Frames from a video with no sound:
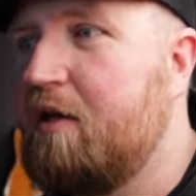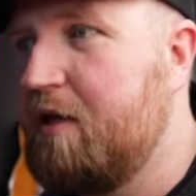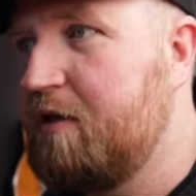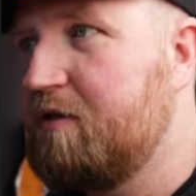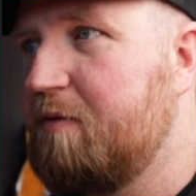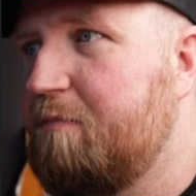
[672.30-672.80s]

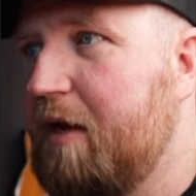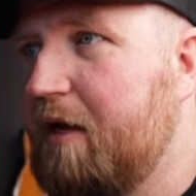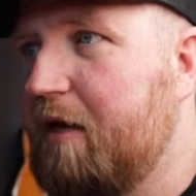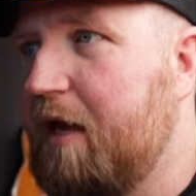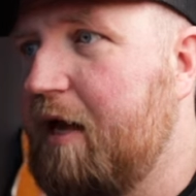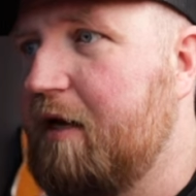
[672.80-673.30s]
into
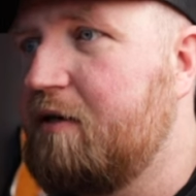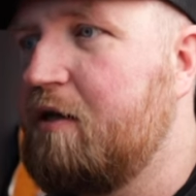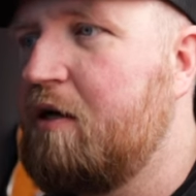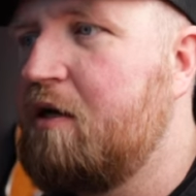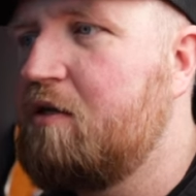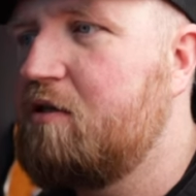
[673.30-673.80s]
bank 8.
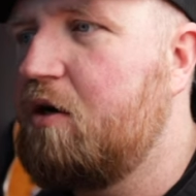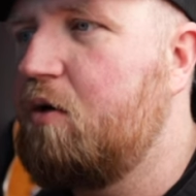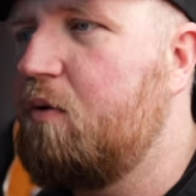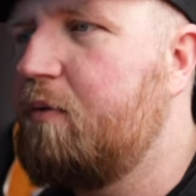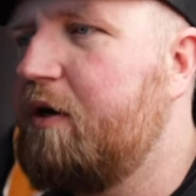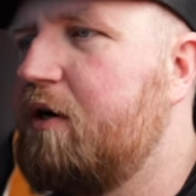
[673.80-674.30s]
So
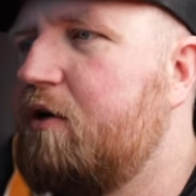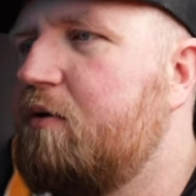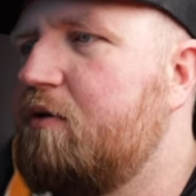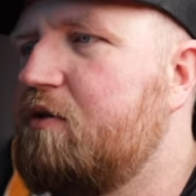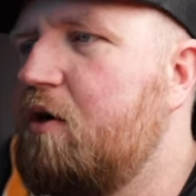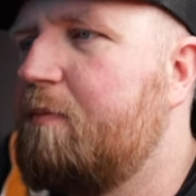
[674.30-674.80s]
what we're gonna
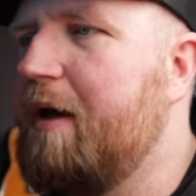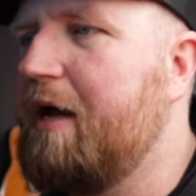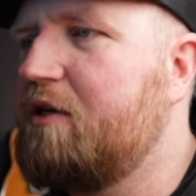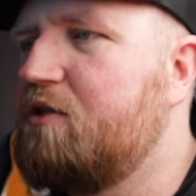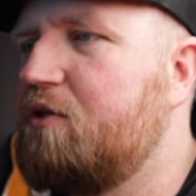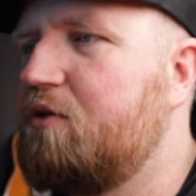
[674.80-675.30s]
do is go
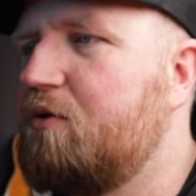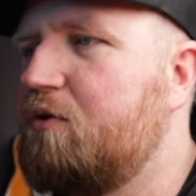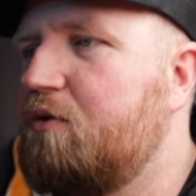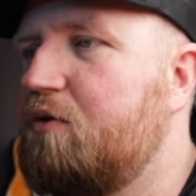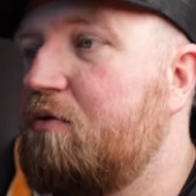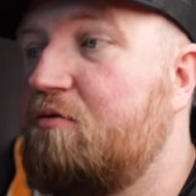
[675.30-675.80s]
back
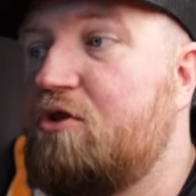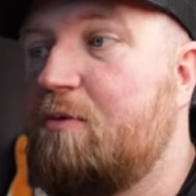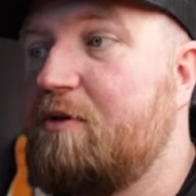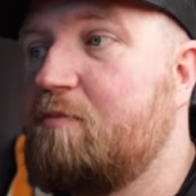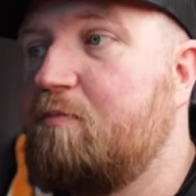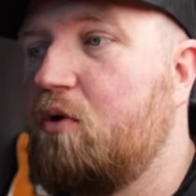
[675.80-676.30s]
to
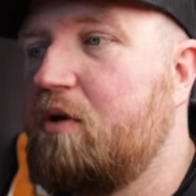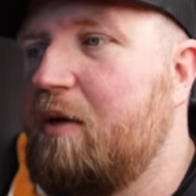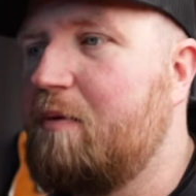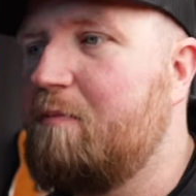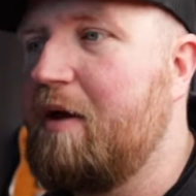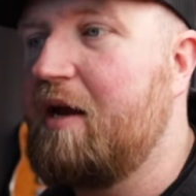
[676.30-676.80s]
Jimmy's board that
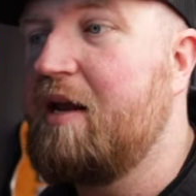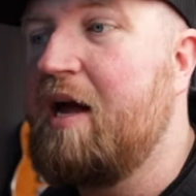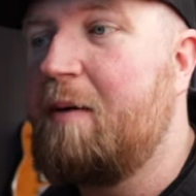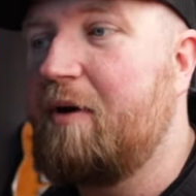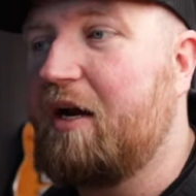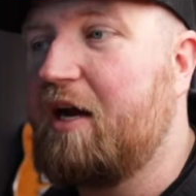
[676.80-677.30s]
we made.
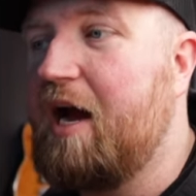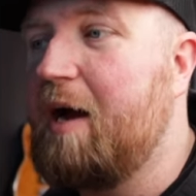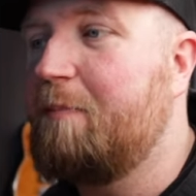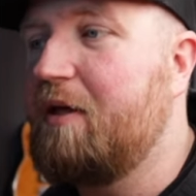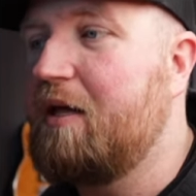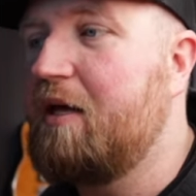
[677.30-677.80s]
I'm gonna
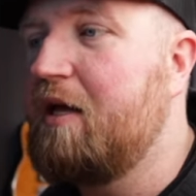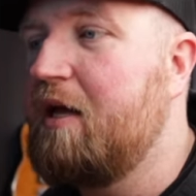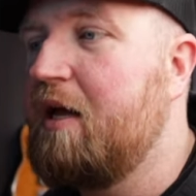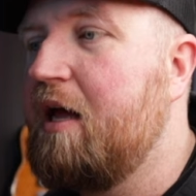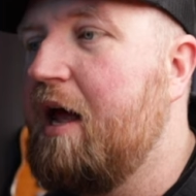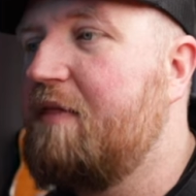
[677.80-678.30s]
copy it,
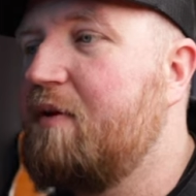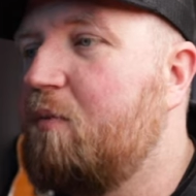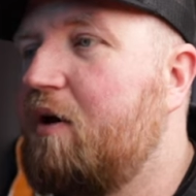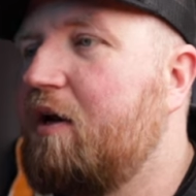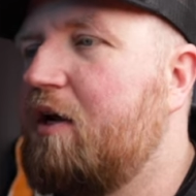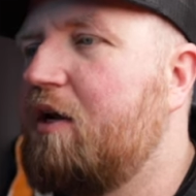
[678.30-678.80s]
and then
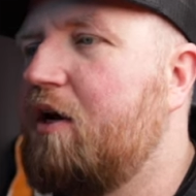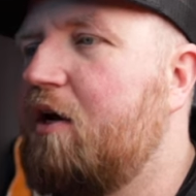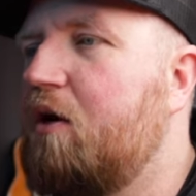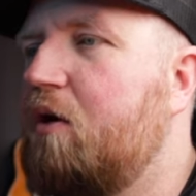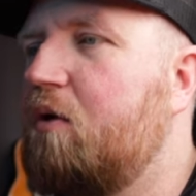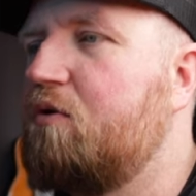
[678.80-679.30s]
we're gonna
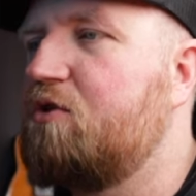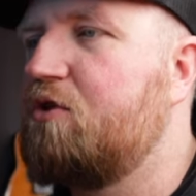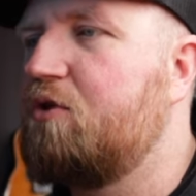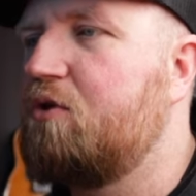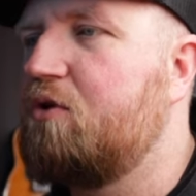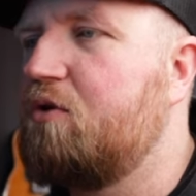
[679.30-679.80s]
go
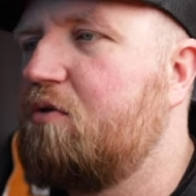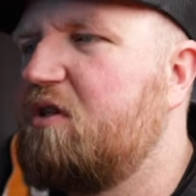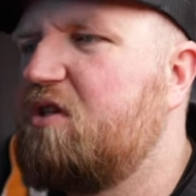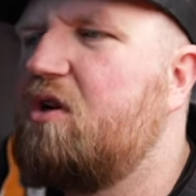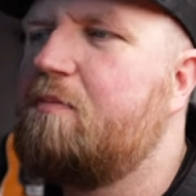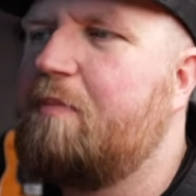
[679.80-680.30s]
to,
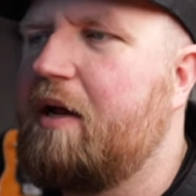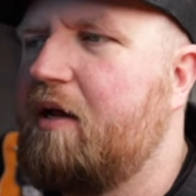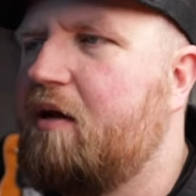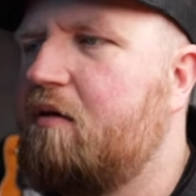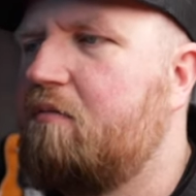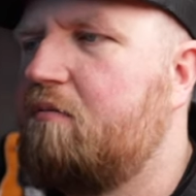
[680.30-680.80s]
let's go to bank
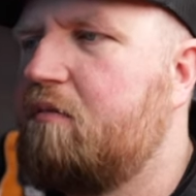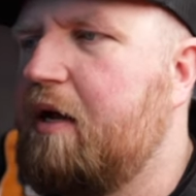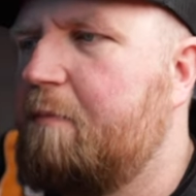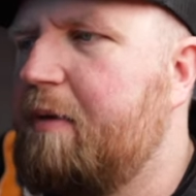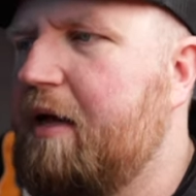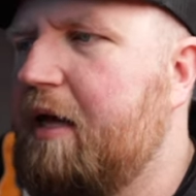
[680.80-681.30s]

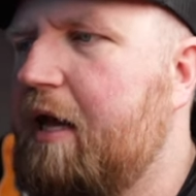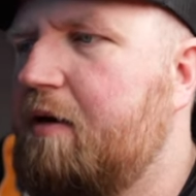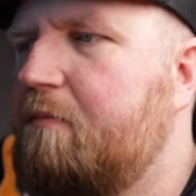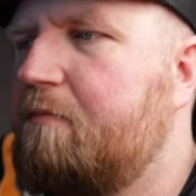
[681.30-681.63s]
8.